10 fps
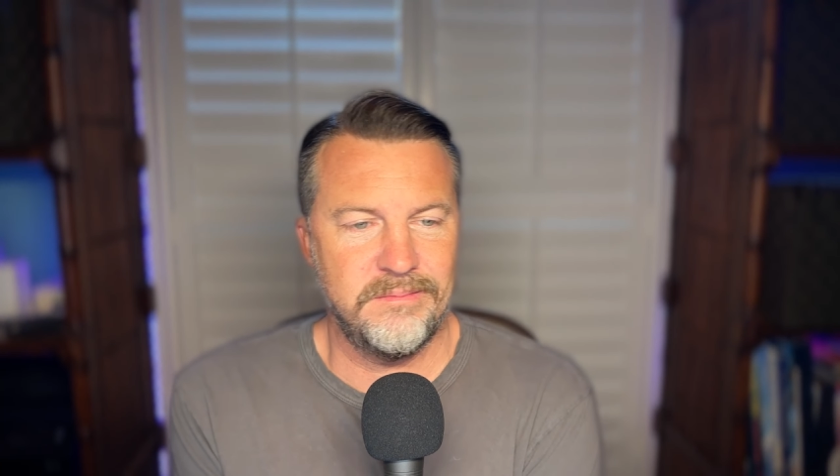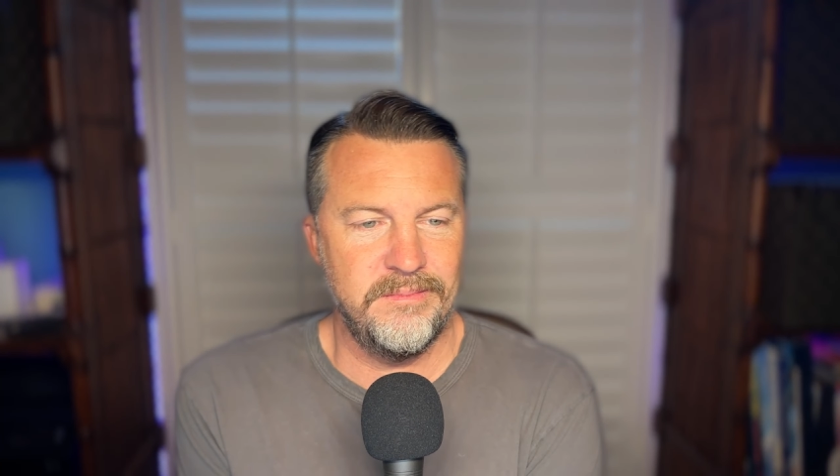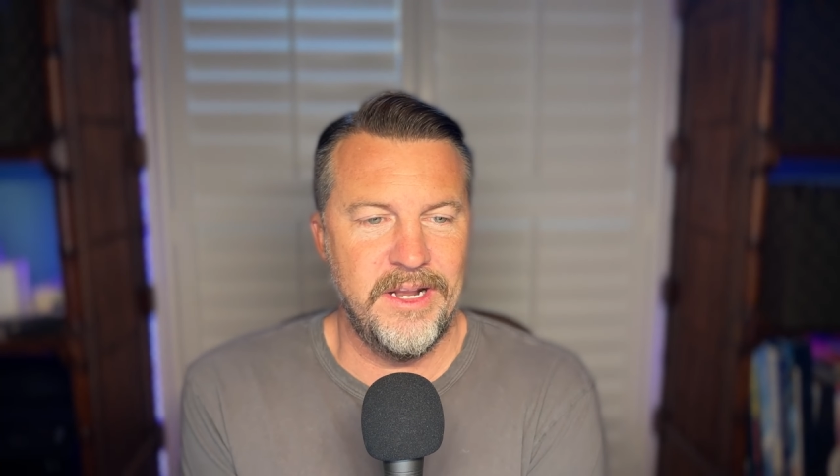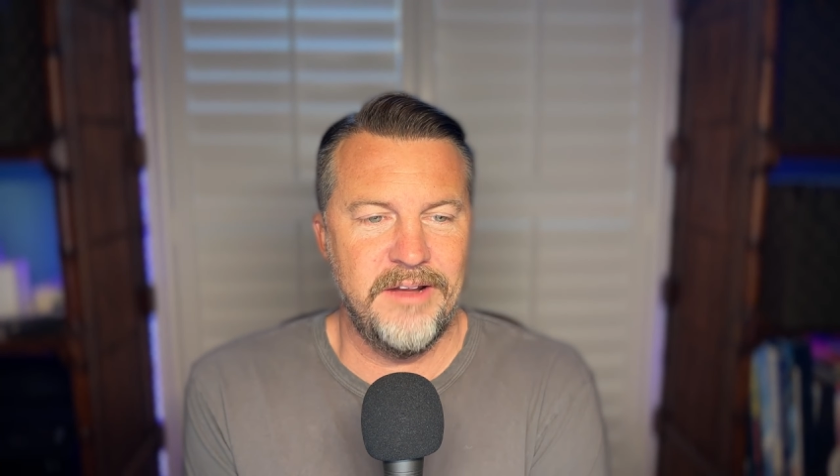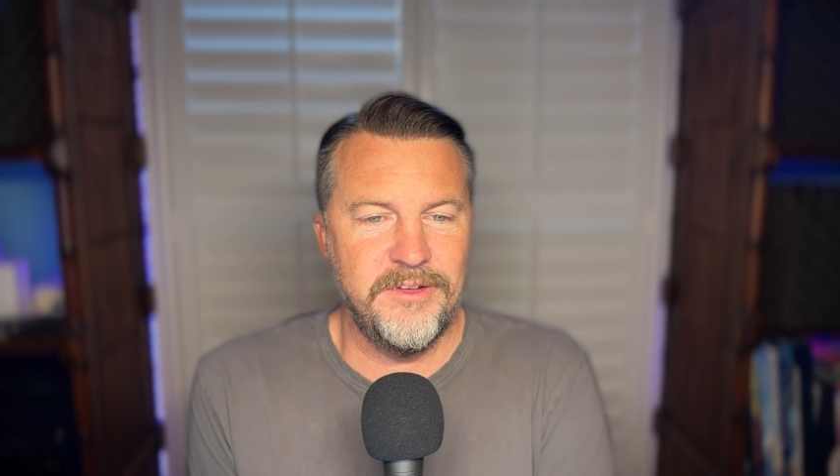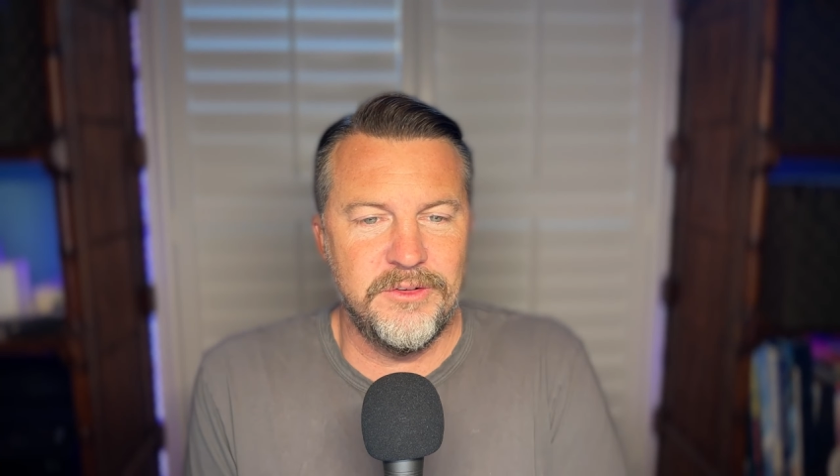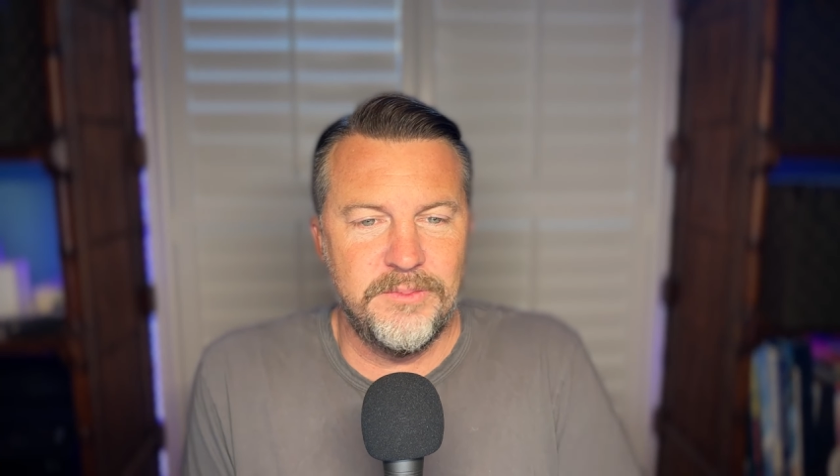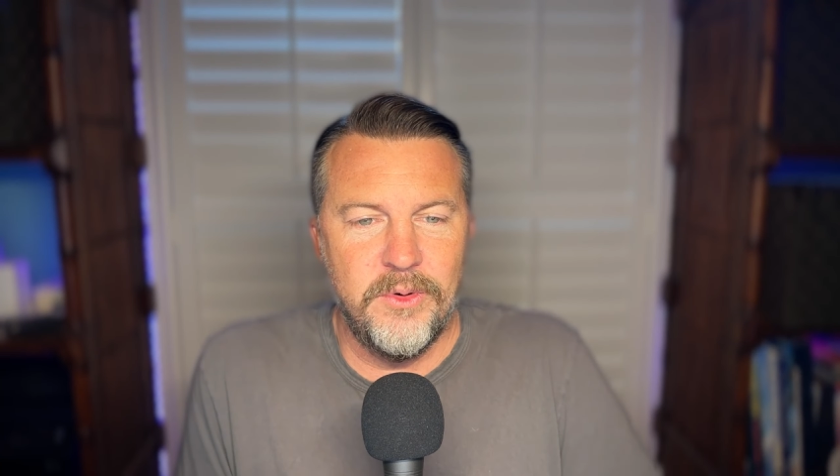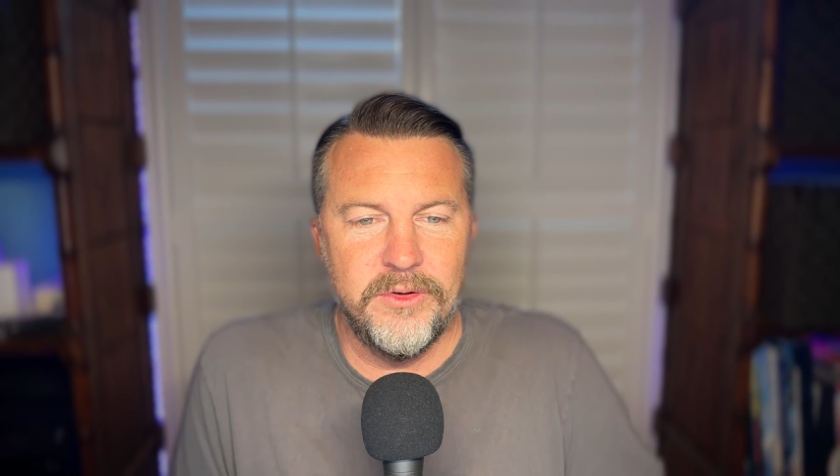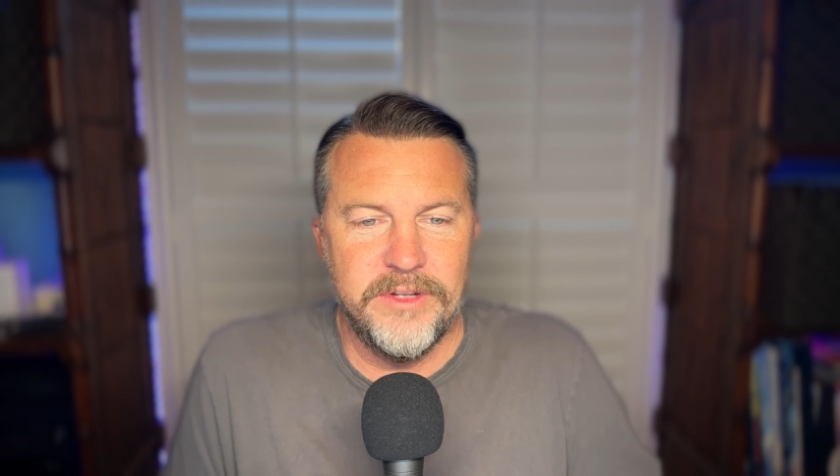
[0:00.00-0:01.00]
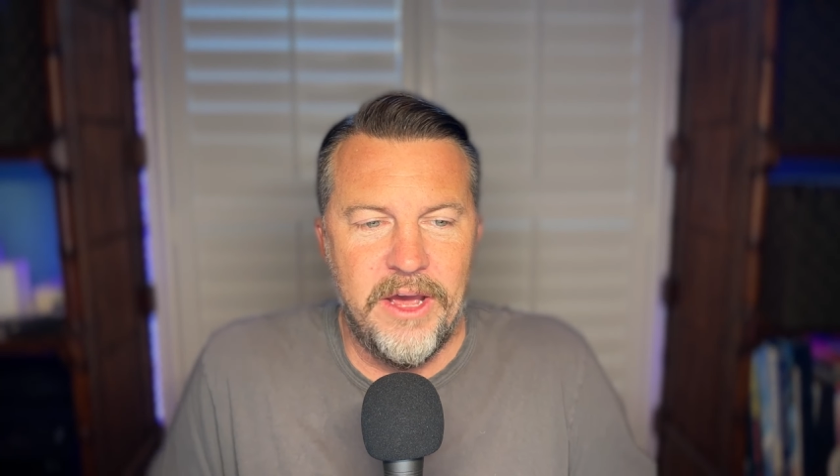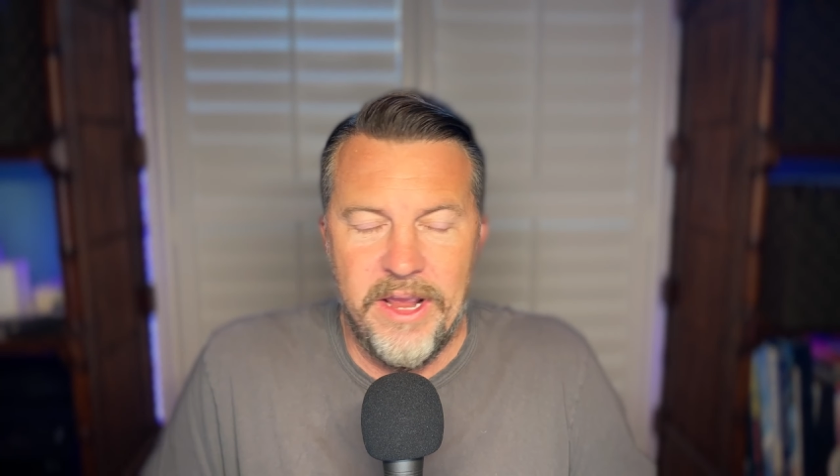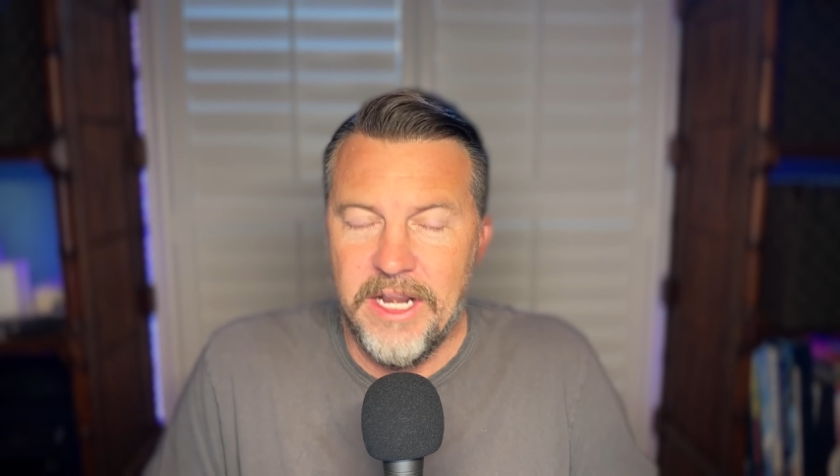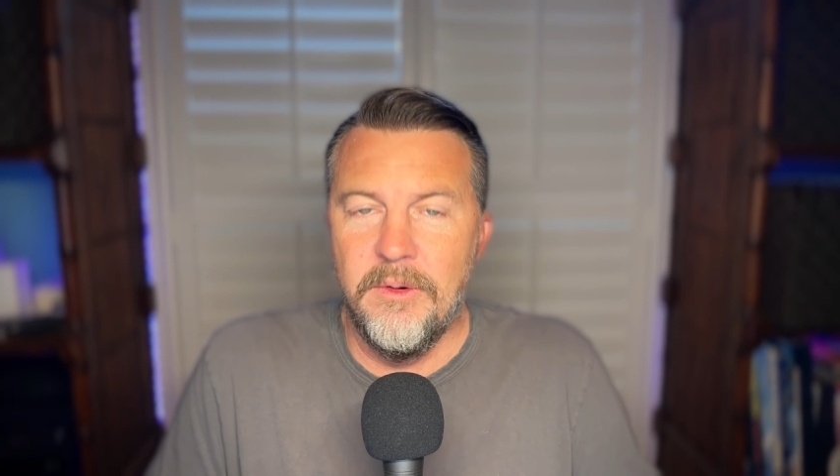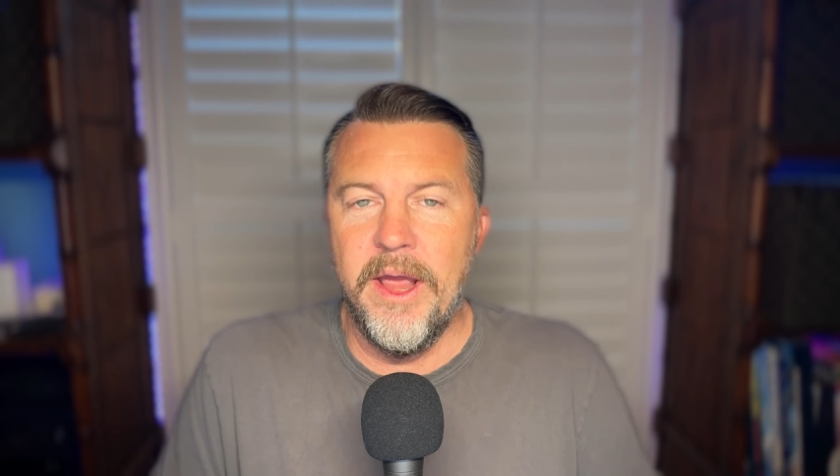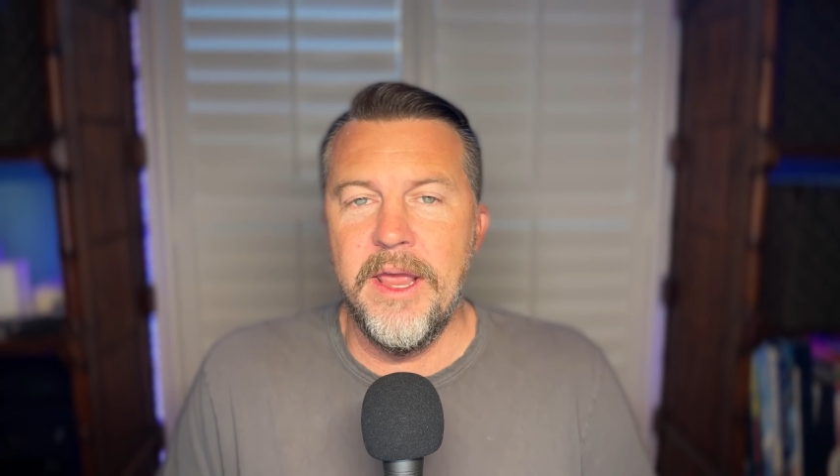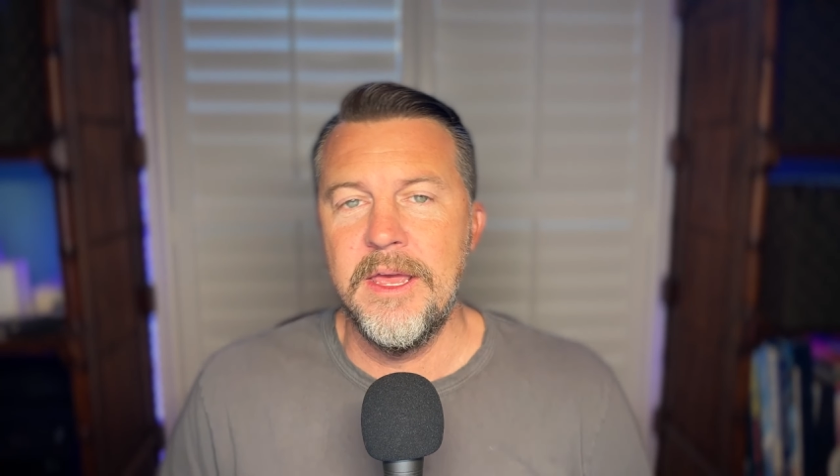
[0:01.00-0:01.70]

man, I feel spoiled now. Anyway,